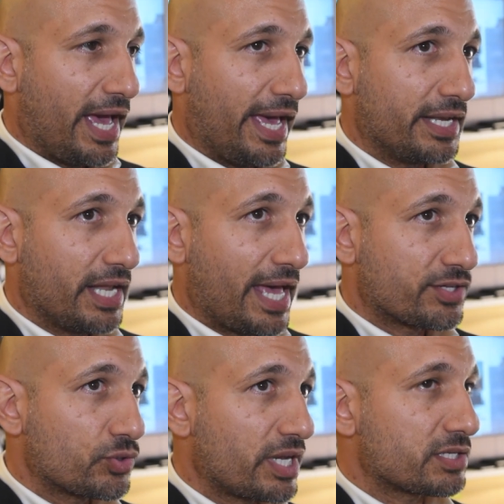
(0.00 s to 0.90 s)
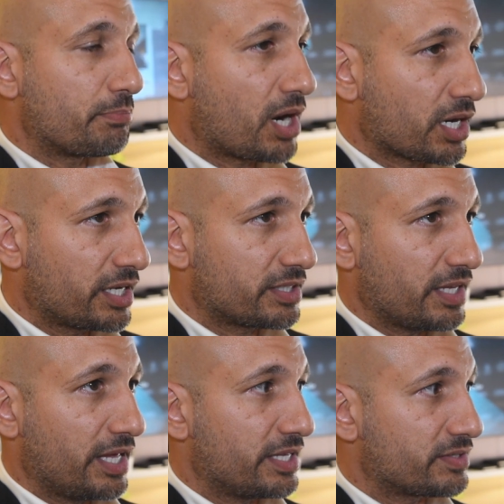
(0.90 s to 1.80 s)
And as soon as a market
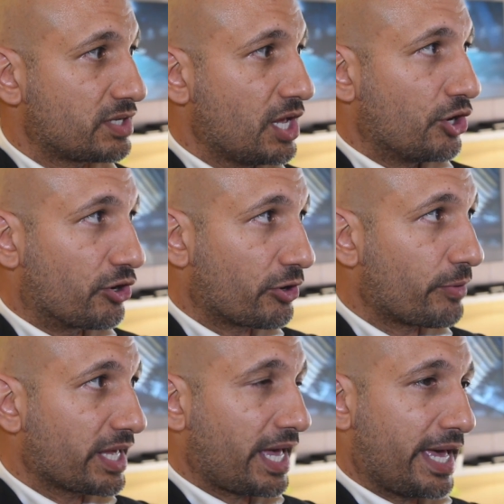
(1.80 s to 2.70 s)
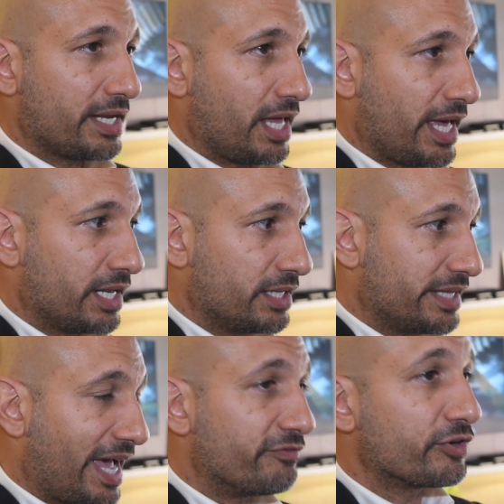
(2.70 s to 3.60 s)
is growing
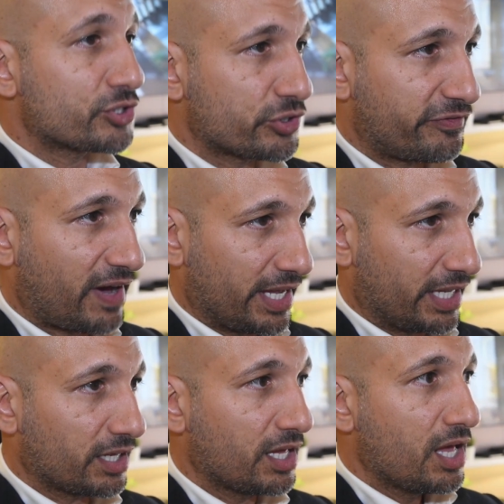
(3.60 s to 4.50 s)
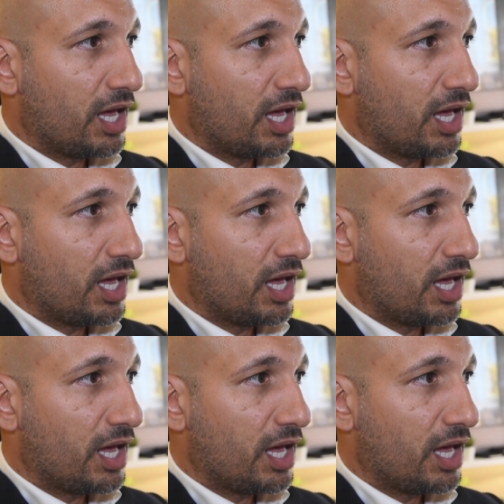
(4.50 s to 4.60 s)
and diversifying,